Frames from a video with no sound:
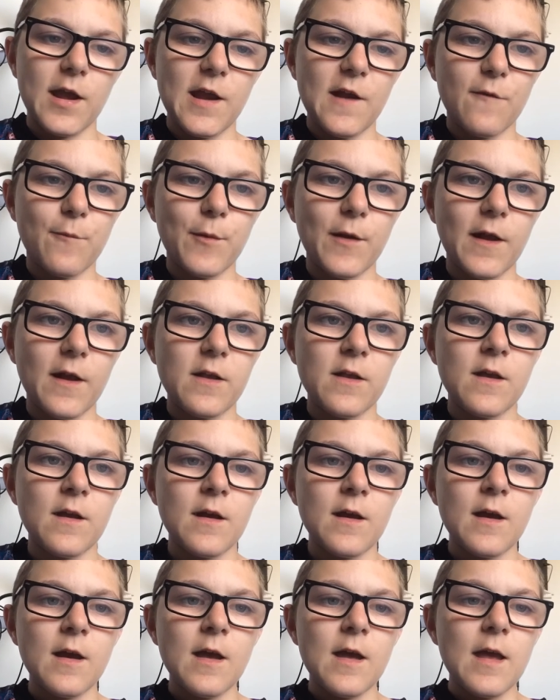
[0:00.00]
He's been
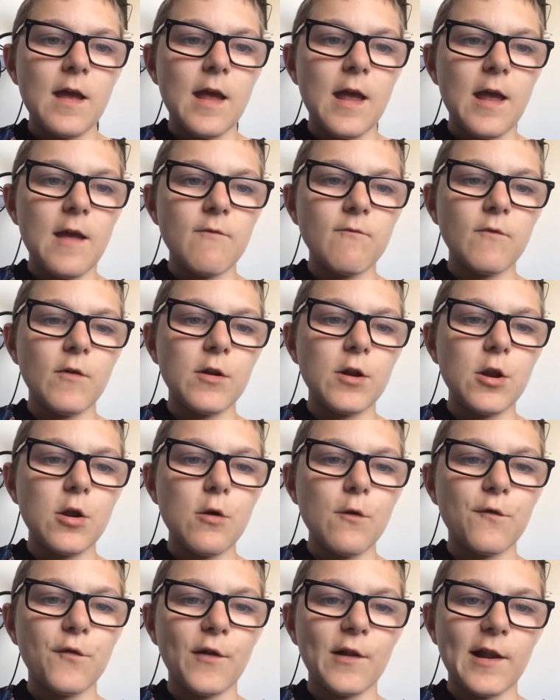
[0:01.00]
in the
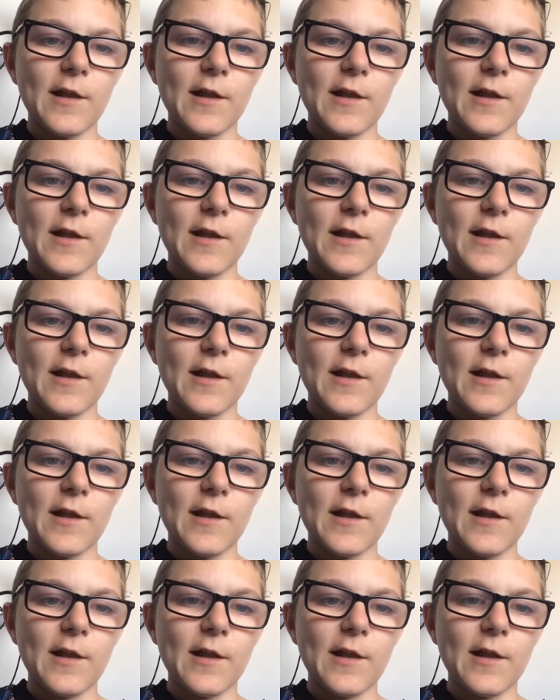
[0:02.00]
news a